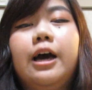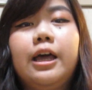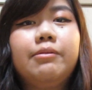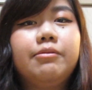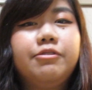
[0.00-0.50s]
I
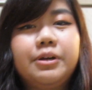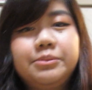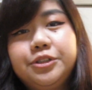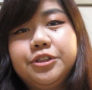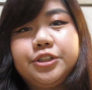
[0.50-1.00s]
am
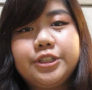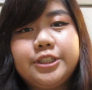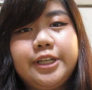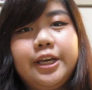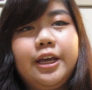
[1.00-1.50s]
from New
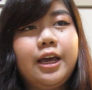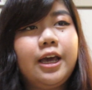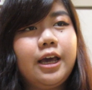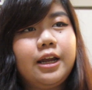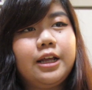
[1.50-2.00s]
Jersey
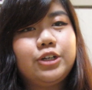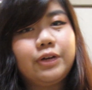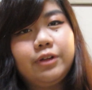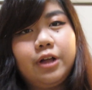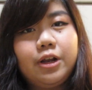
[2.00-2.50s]
and I
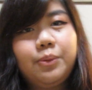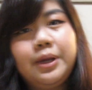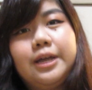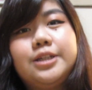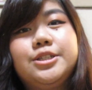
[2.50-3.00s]
travel all the
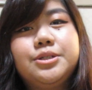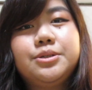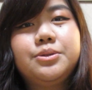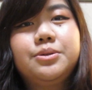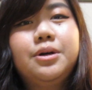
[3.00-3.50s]
way
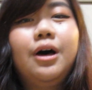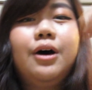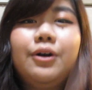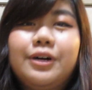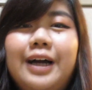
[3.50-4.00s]
to
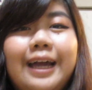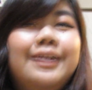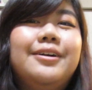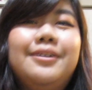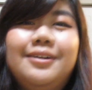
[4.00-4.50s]

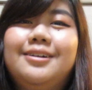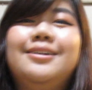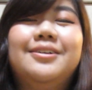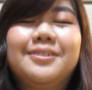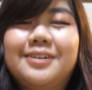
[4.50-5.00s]

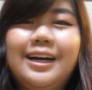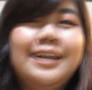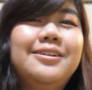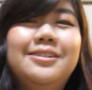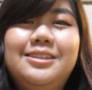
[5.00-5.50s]

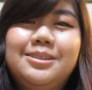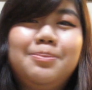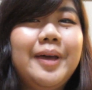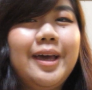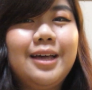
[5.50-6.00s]
Hokkaido,
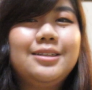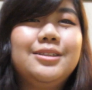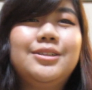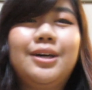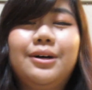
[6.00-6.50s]
Japan.
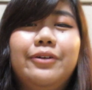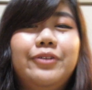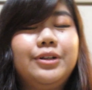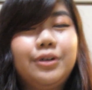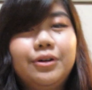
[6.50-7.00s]
So if
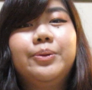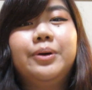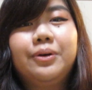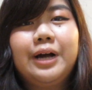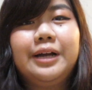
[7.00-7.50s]
you don't know where
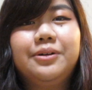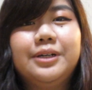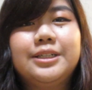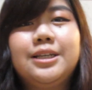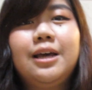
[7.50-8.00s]
Hokkaido
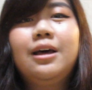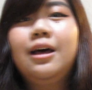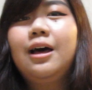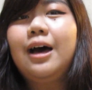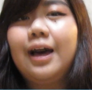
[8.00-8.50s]
is,
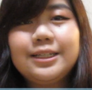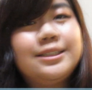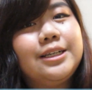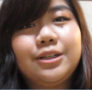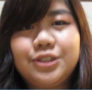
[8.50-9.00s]
I
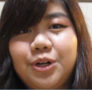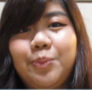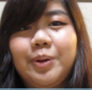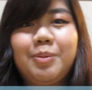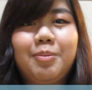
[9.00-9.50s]
say you should
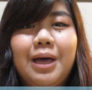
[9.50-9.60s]
open up a